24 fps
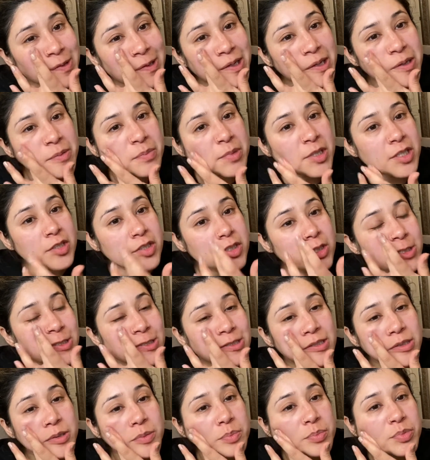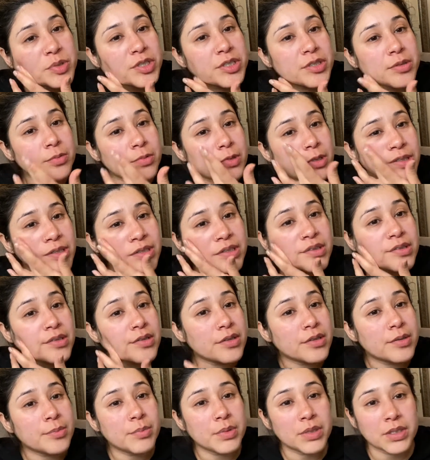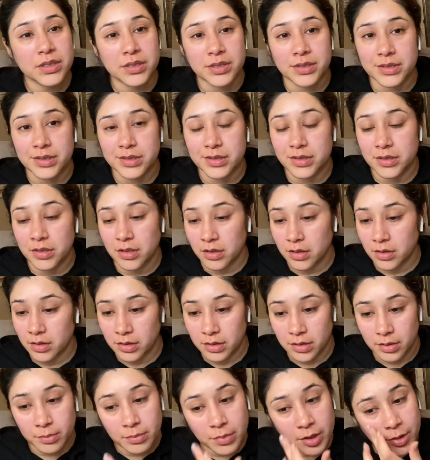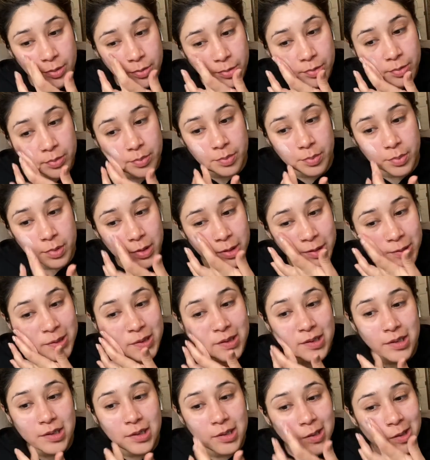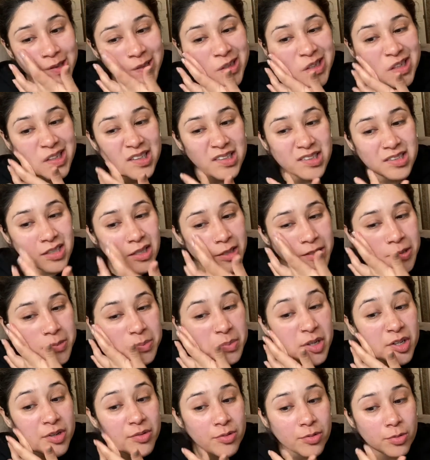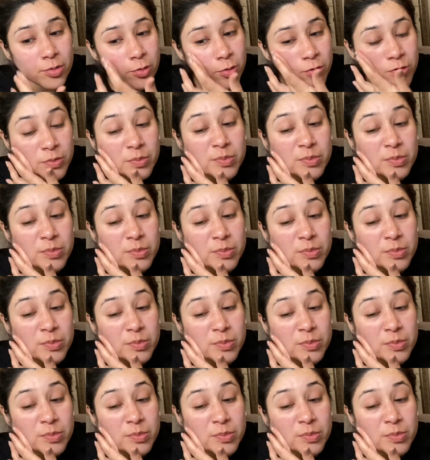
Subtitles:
So right here, I'm just putting the e.l.f. Primer all over my face.